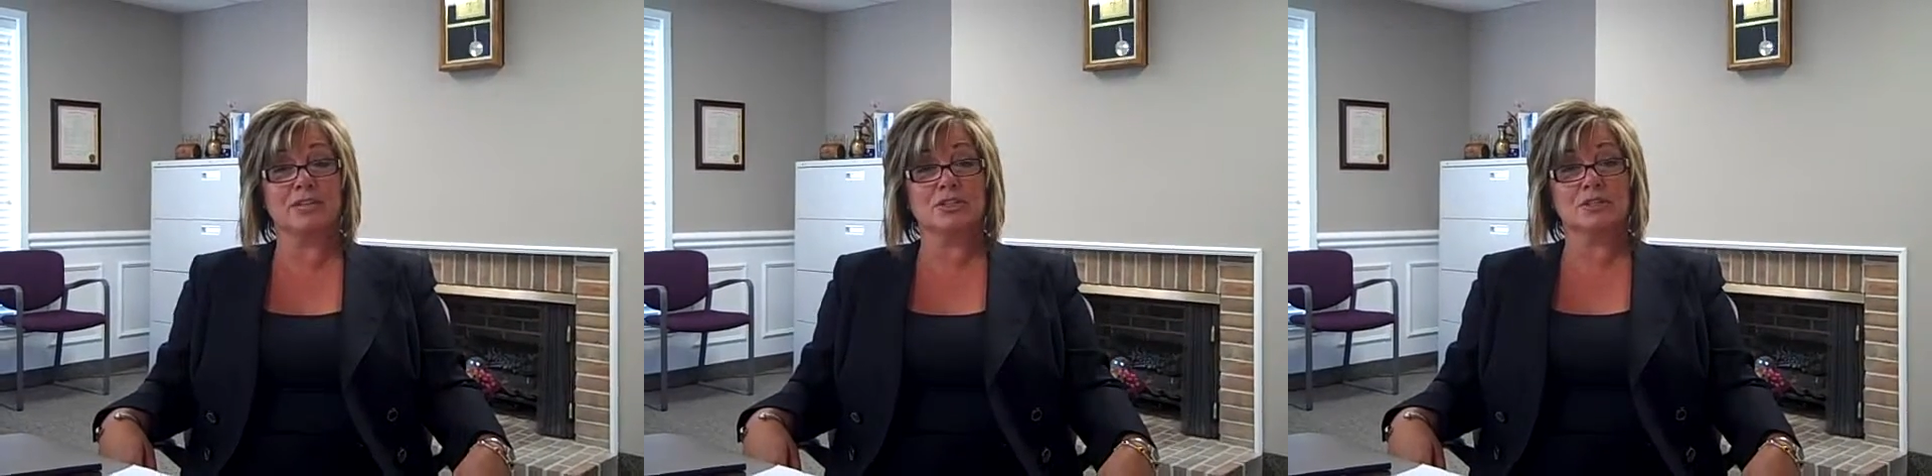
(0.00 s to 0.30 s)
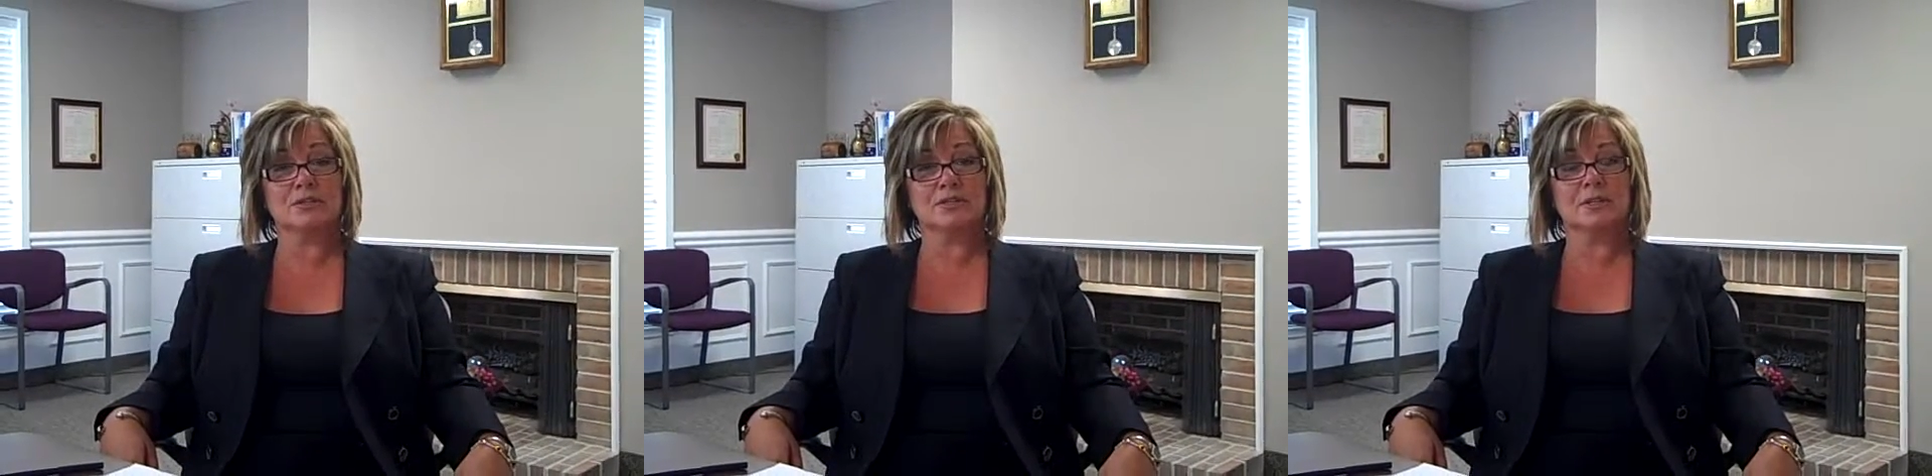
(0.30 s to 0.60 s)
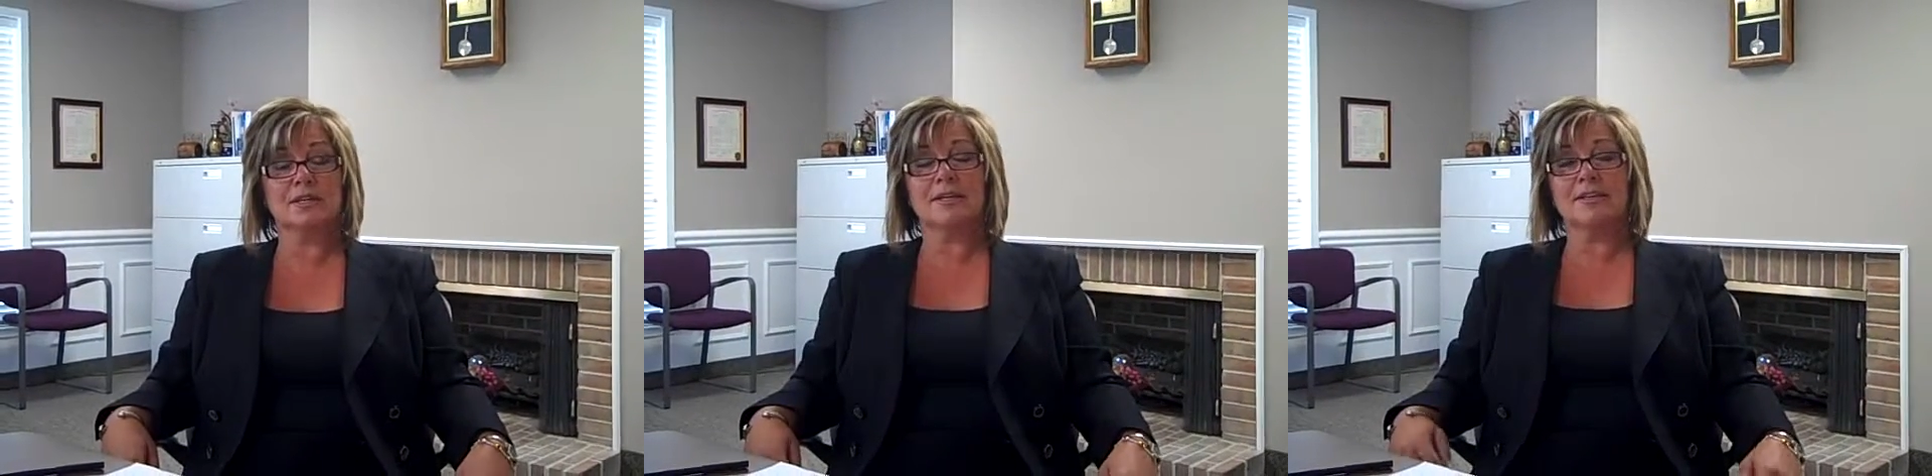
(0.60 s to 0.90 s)
issues.
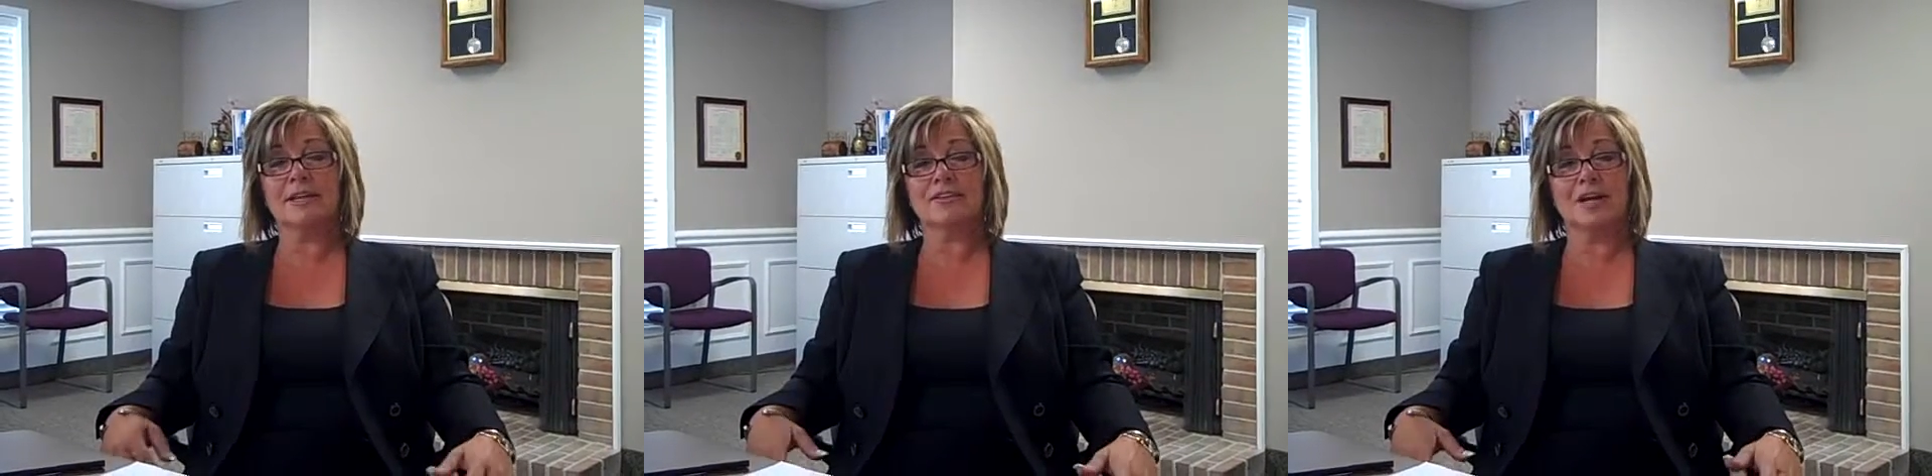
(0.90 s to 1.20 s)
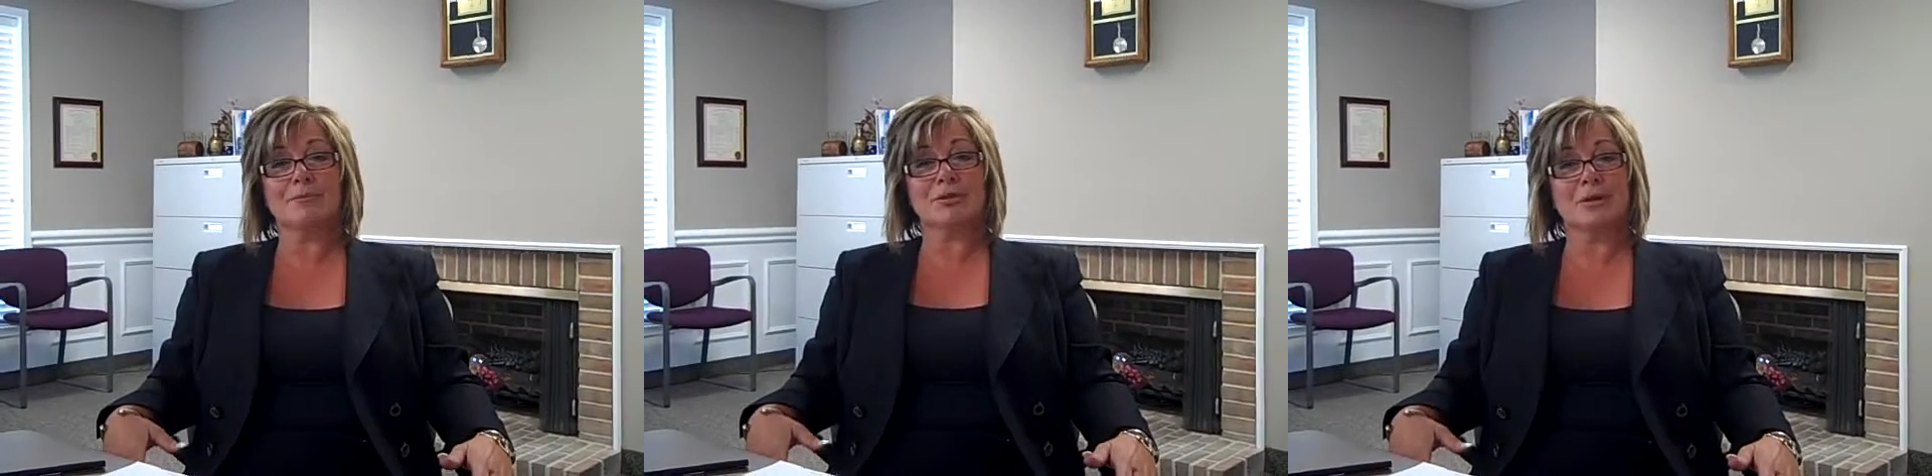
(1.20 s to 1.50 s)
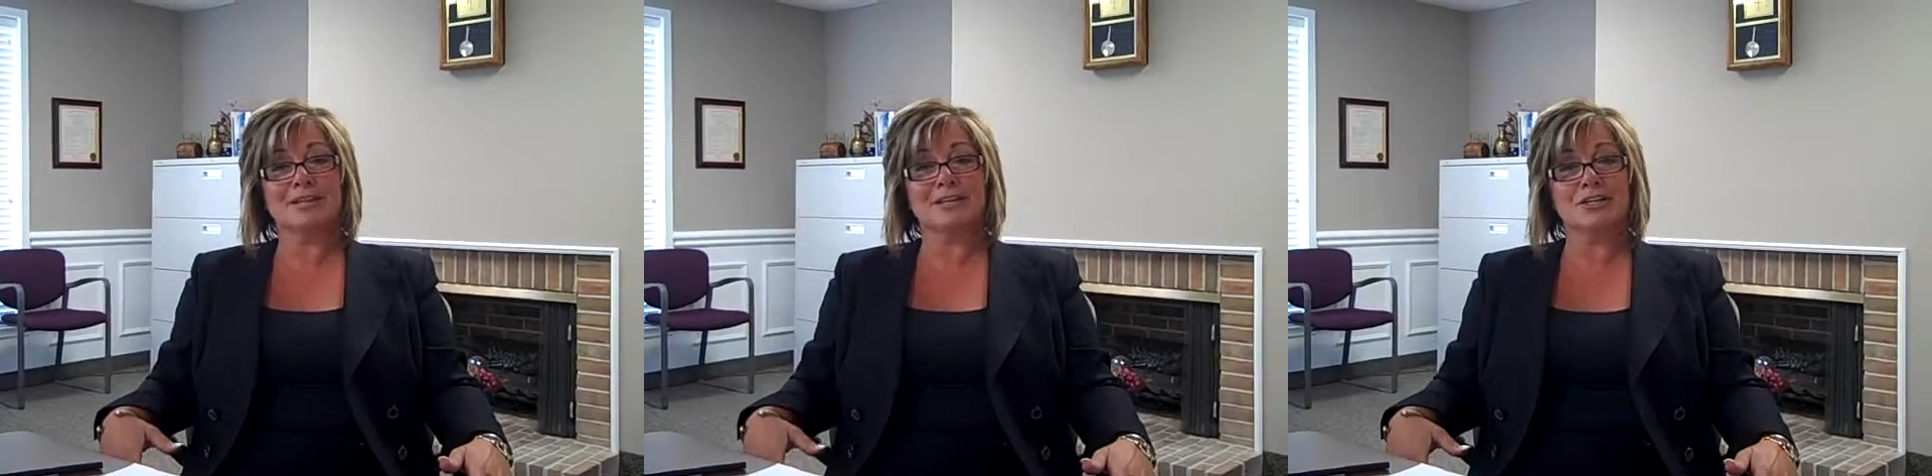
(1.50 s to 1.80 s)
You have a couple
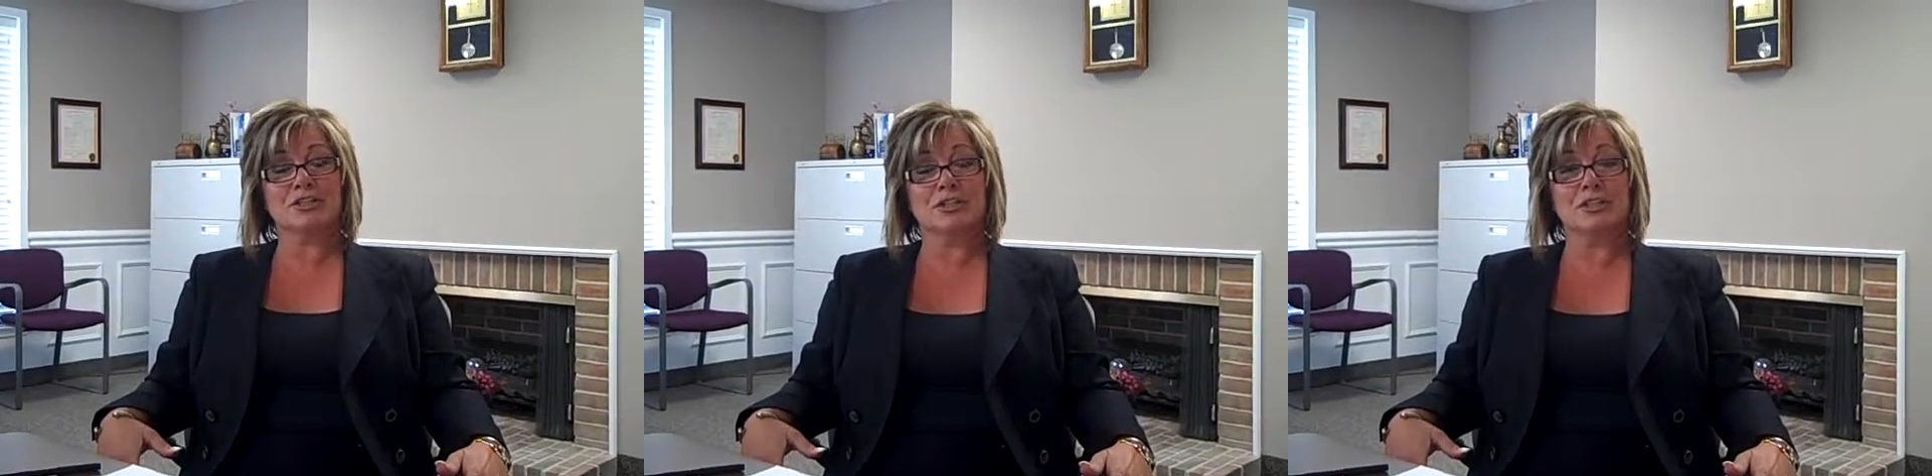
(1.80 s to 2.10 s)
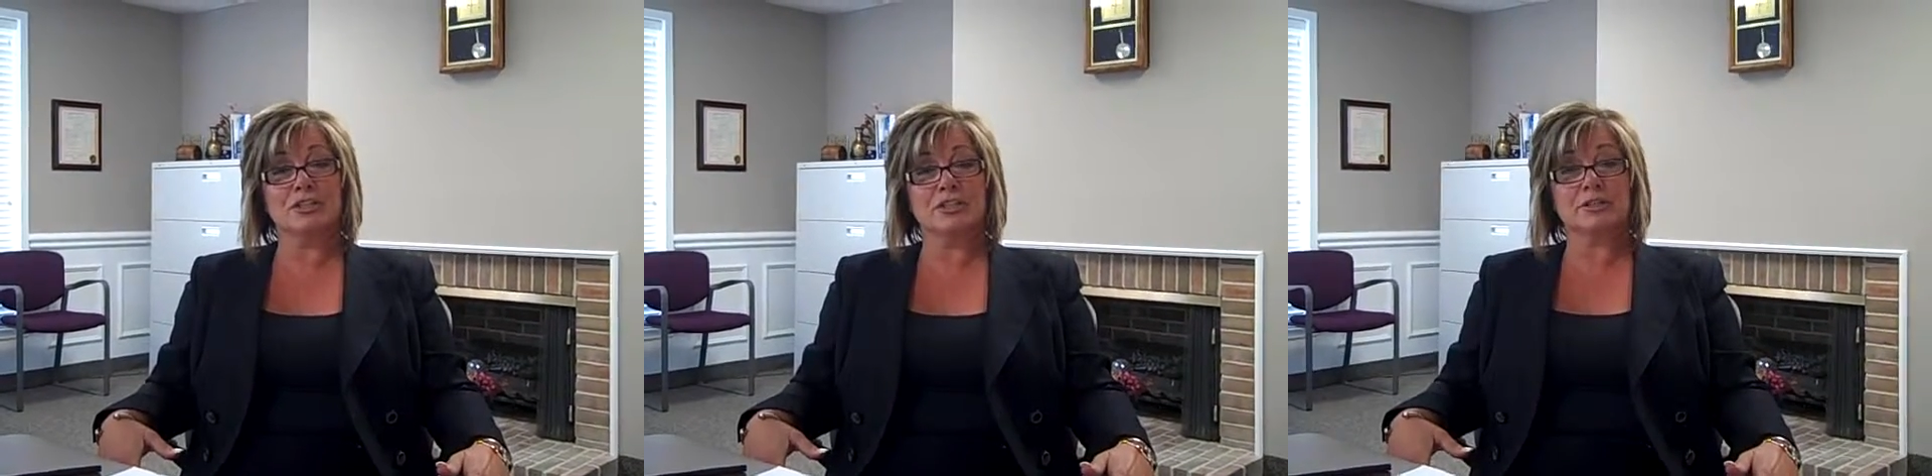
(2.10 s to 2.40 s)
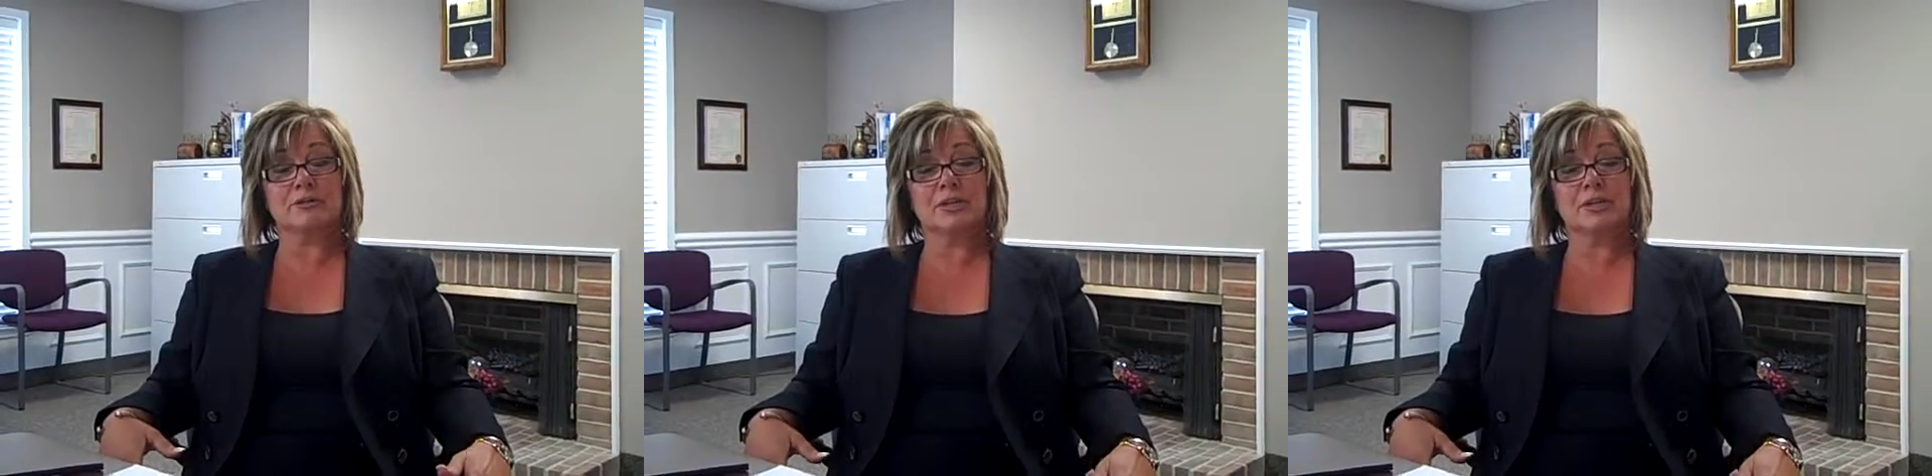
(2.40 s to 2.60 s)
great things you can do.